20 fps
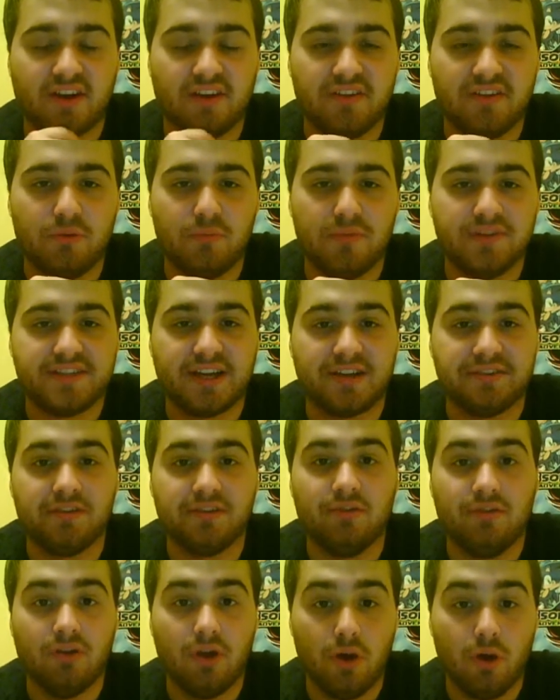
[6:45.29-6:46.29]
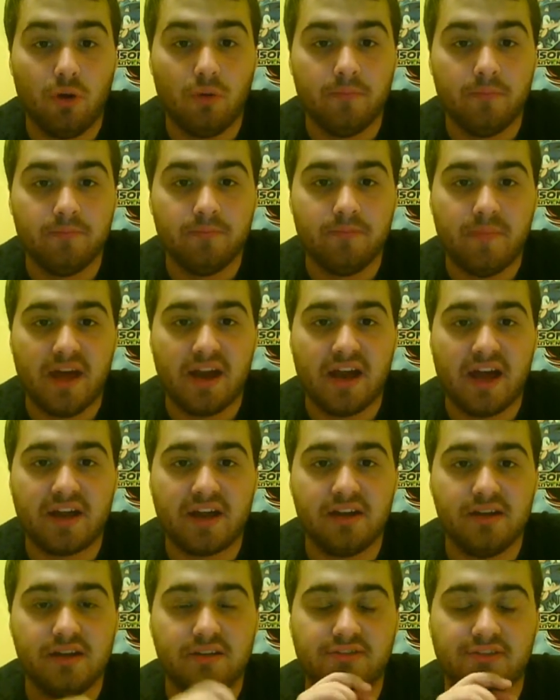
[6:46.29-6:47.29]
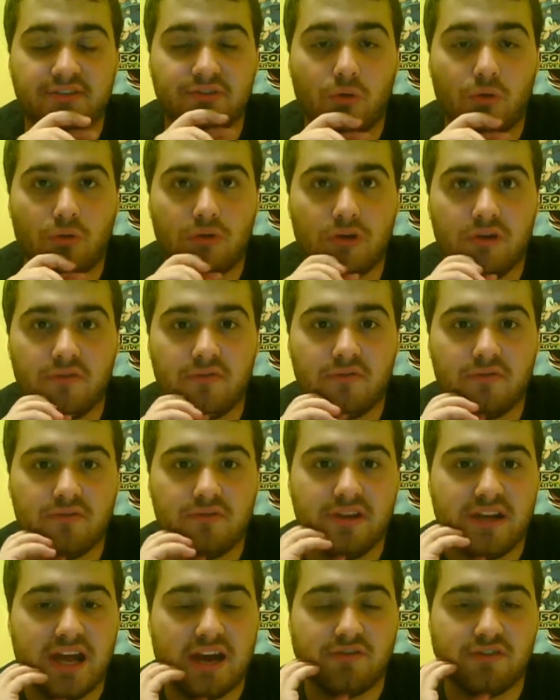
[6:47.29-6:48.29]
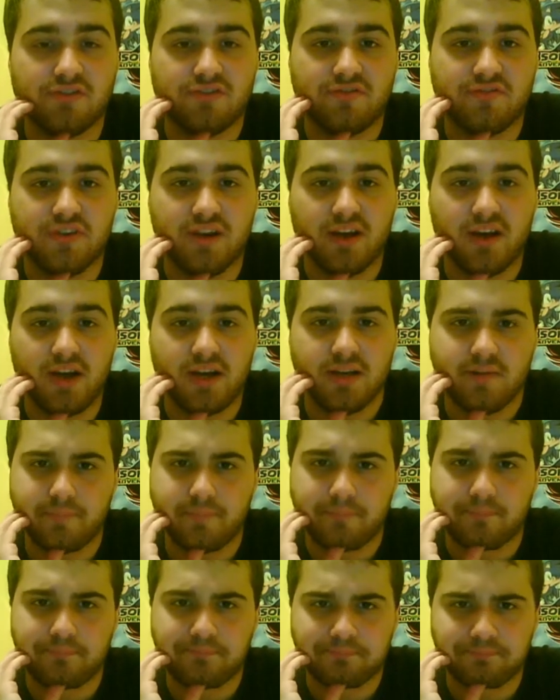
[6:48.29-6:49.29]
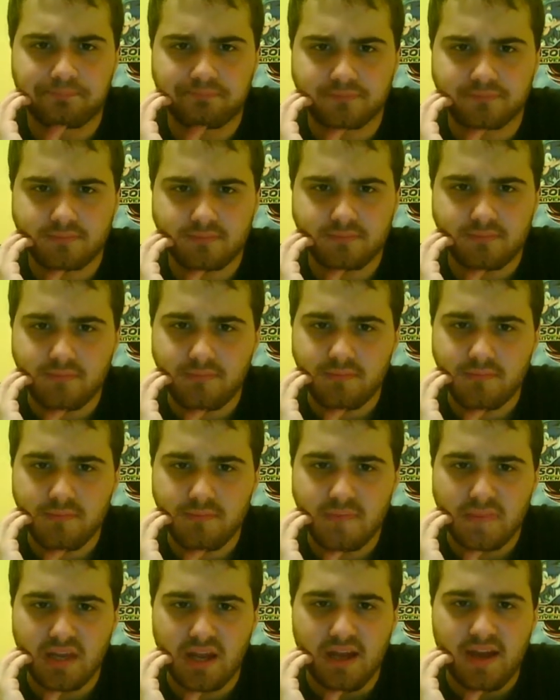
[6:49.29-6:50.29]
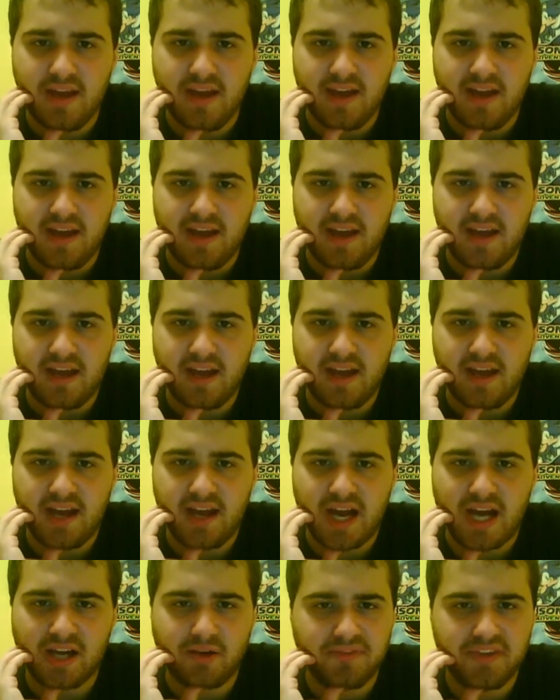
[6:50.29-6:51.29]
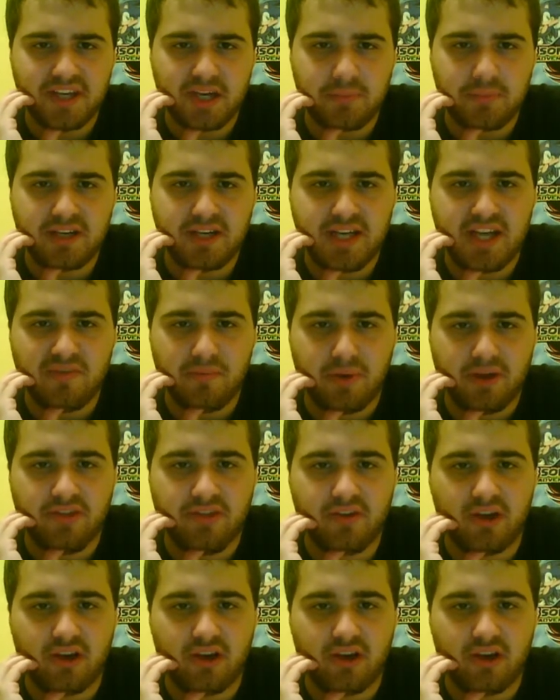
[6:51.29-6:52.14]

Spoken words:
I like it. It's a little more strategic than Dynasty Warriors 6 Empires, but it's also a tad bit harder.